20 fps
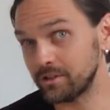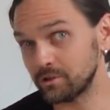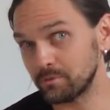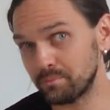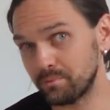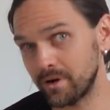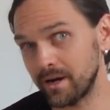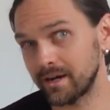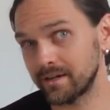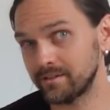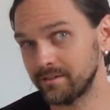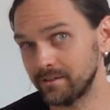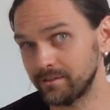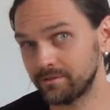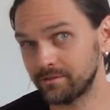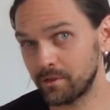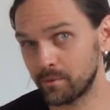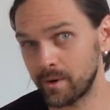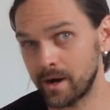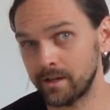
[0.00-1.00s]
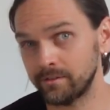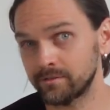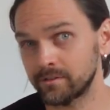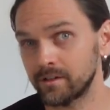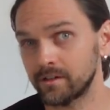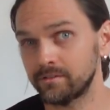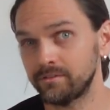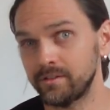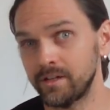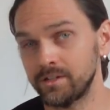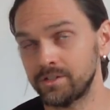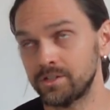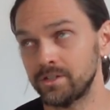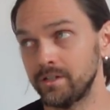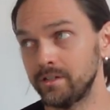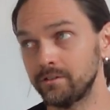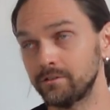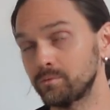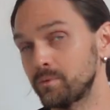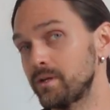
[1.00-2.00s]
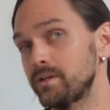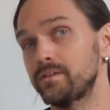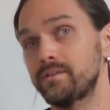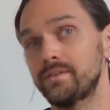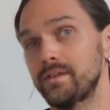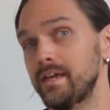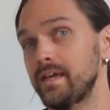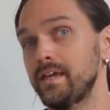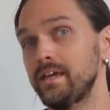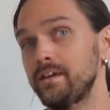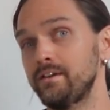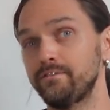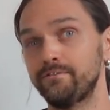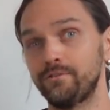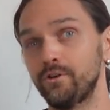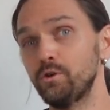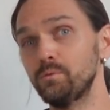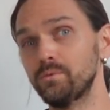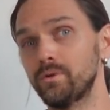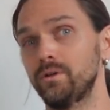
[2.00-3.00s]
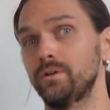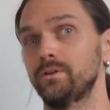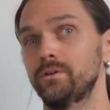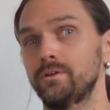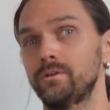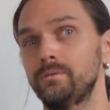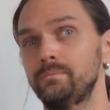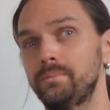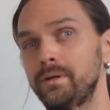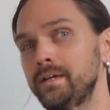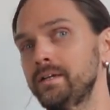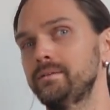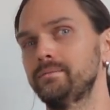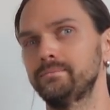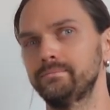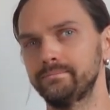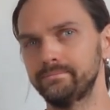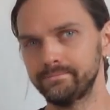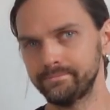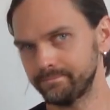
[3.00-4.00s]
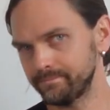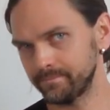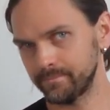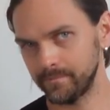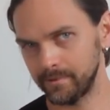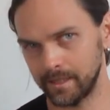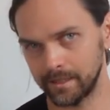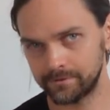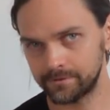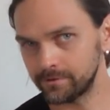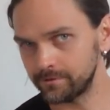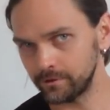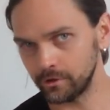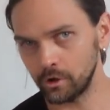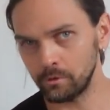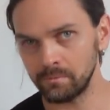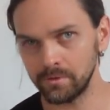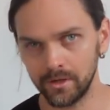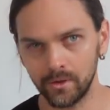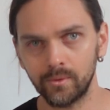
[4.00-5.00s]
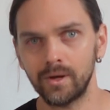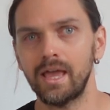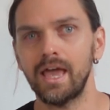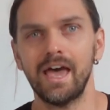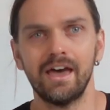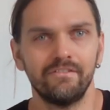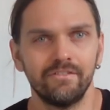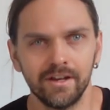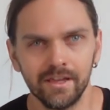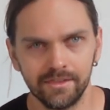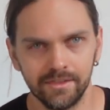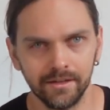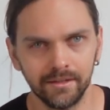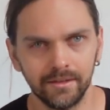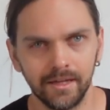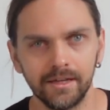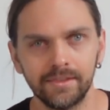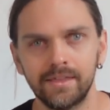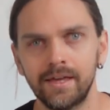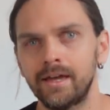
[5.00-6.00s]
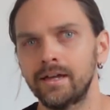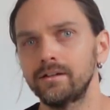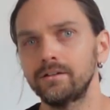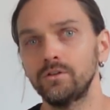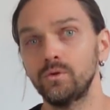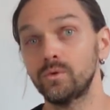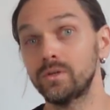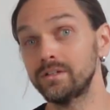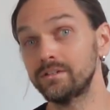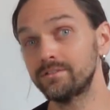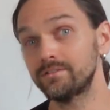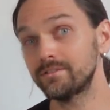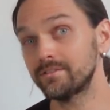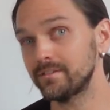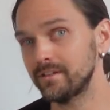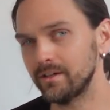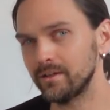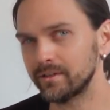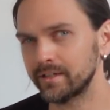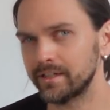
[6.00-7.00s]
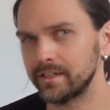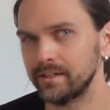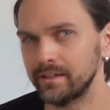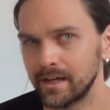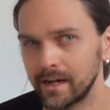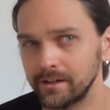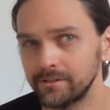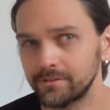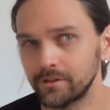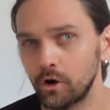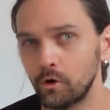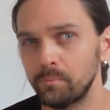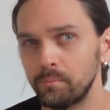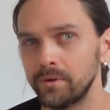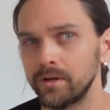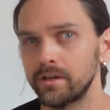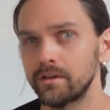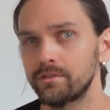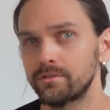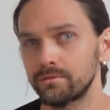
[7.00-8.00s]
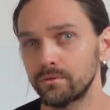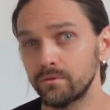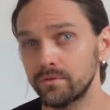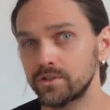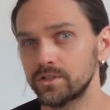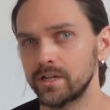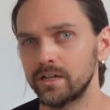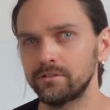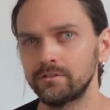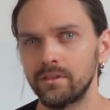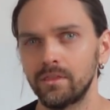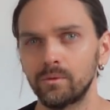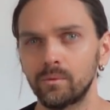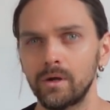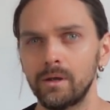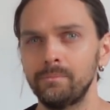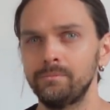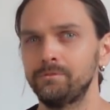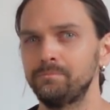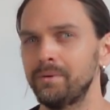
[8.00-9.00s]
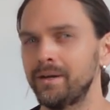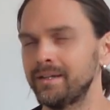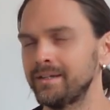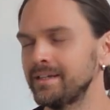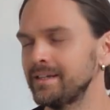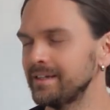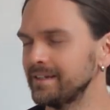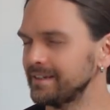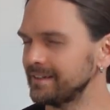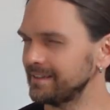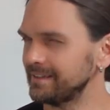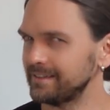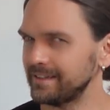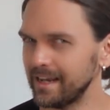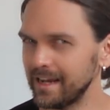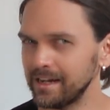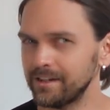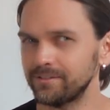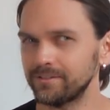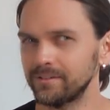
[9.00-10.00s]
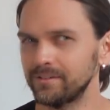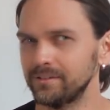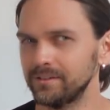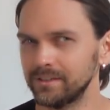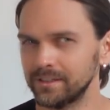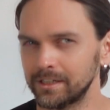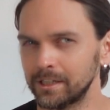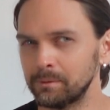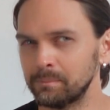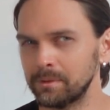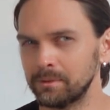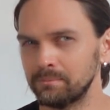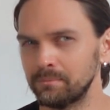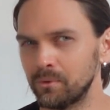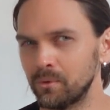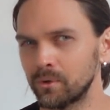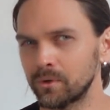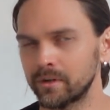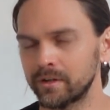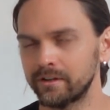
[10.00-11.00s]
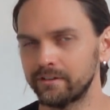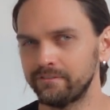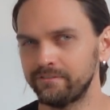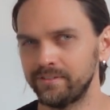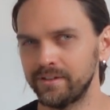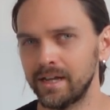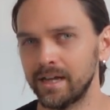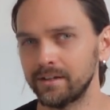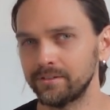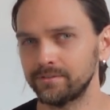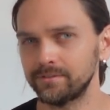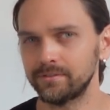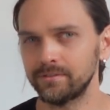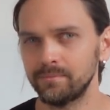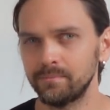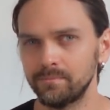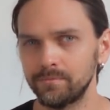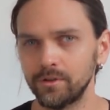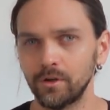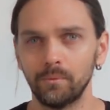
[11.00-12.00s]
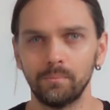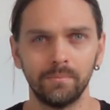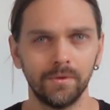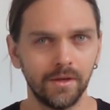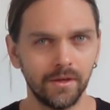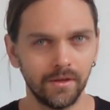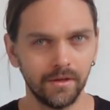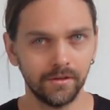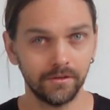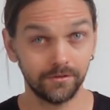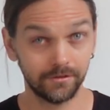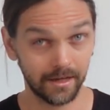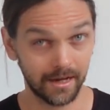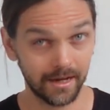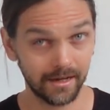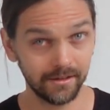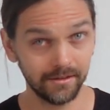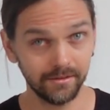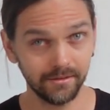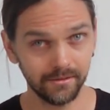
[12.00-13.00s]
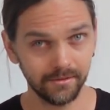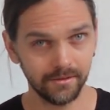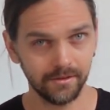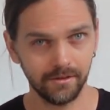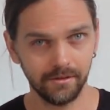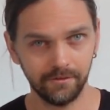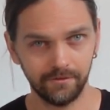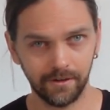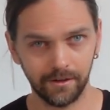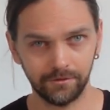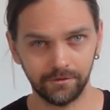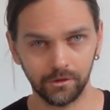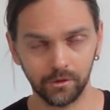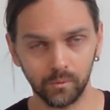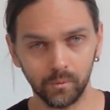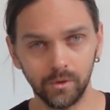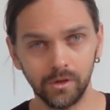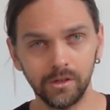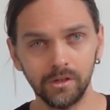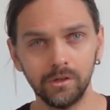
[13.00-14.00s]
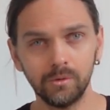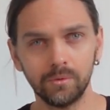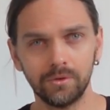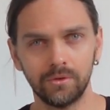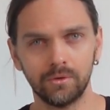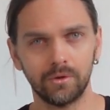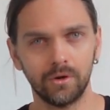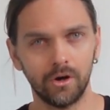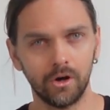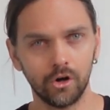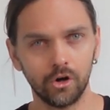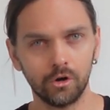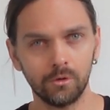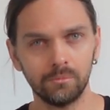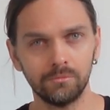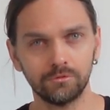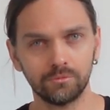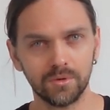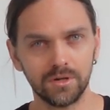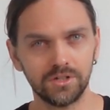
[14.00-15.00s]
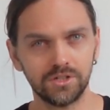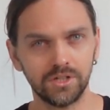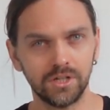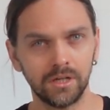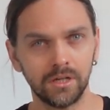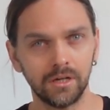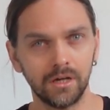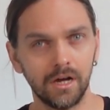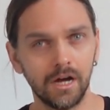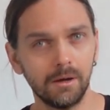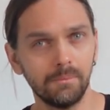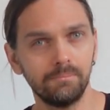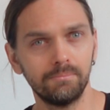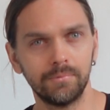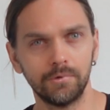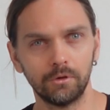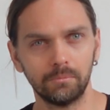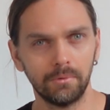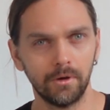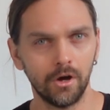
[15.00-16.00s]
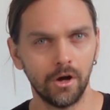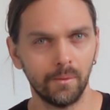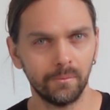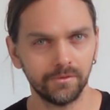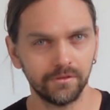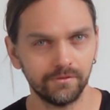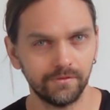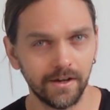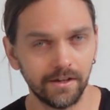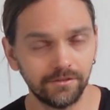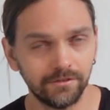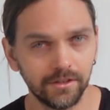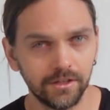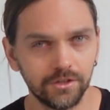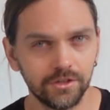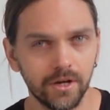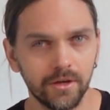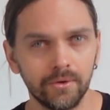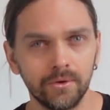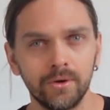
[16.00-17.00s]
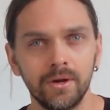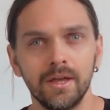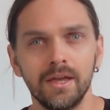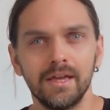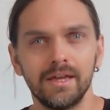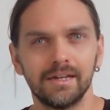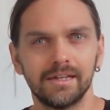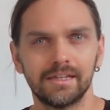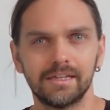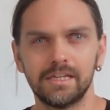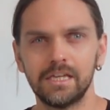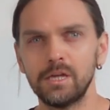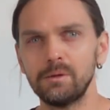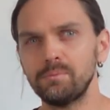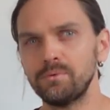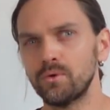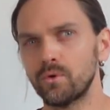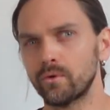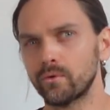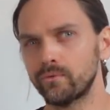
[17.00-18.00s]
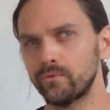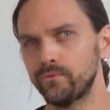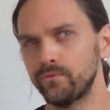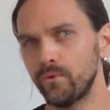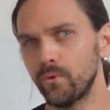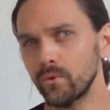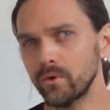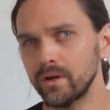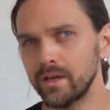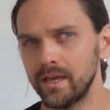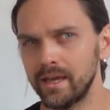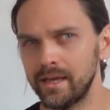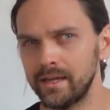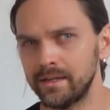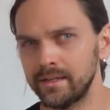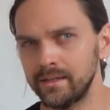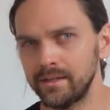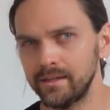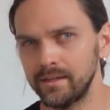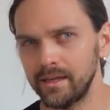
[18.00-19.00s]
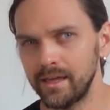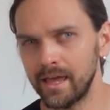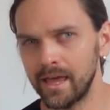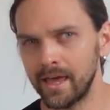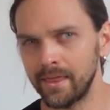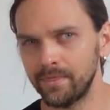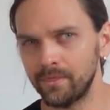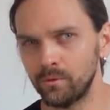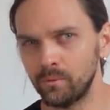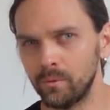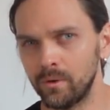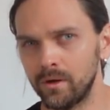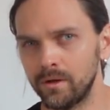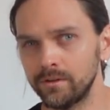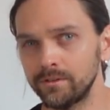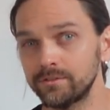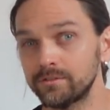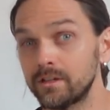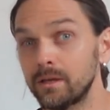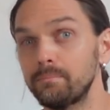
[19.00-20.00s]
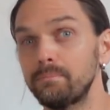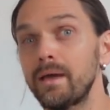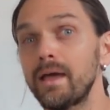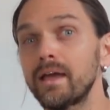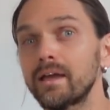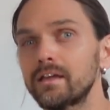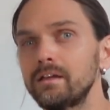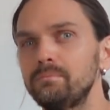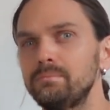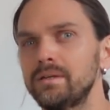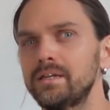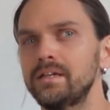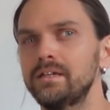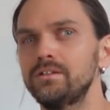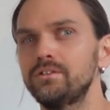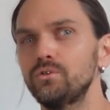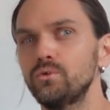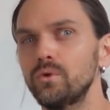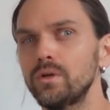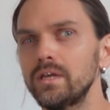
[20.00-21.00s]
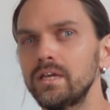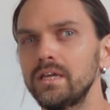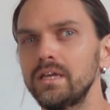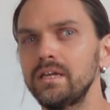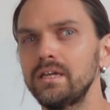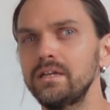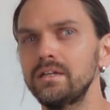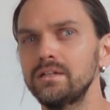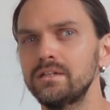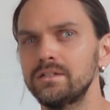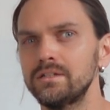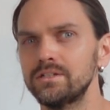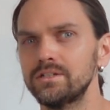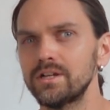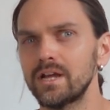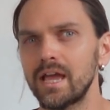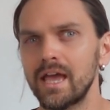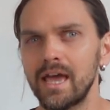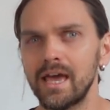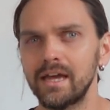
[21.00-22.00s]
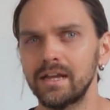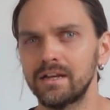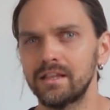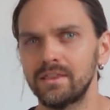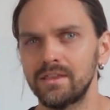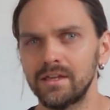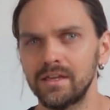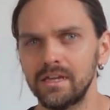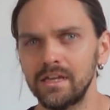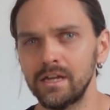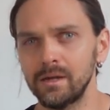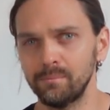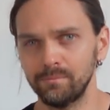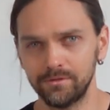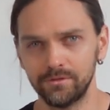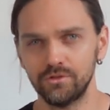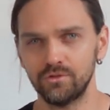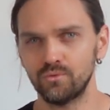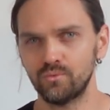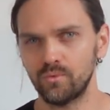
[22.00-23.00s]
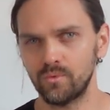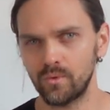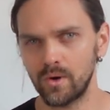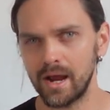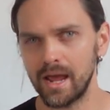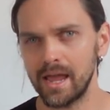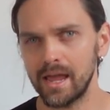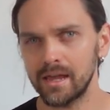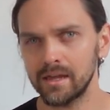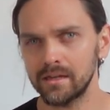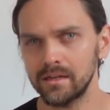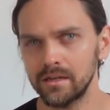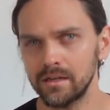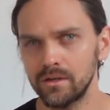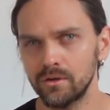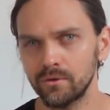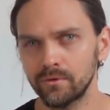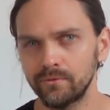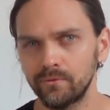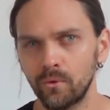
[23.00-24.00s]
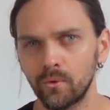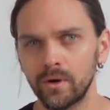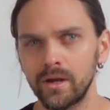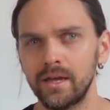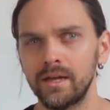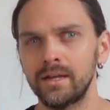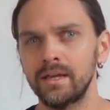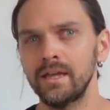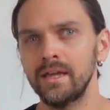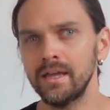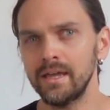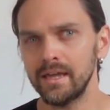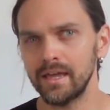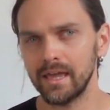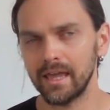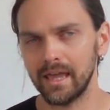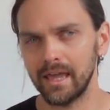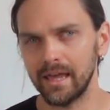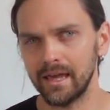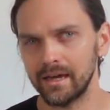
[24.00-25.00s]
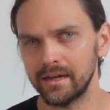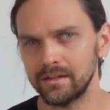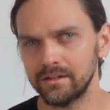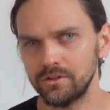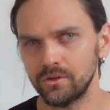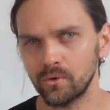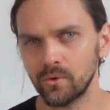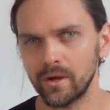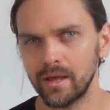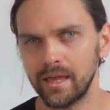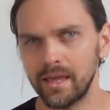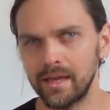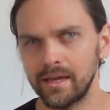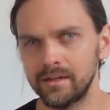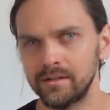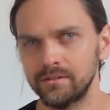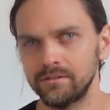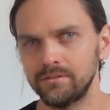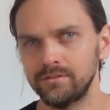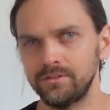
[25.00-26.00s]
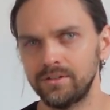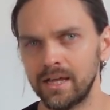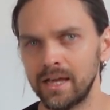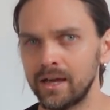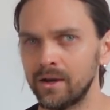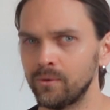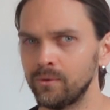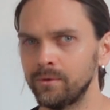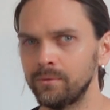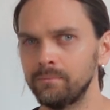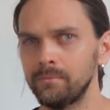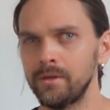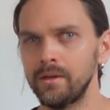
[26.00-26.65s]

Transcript: to practice thoracic extension is with a foam roller, but let's assume you don't have anything like that. You can still get a nice opening through the chest and the ribs, but it takes a little bit more finesse. So stand facing a wall with your arms reaching up, your palms facing each other, and keep your forehead at the wall. Step back and begin to hinge at the hips, dragging your forehead and your hands down.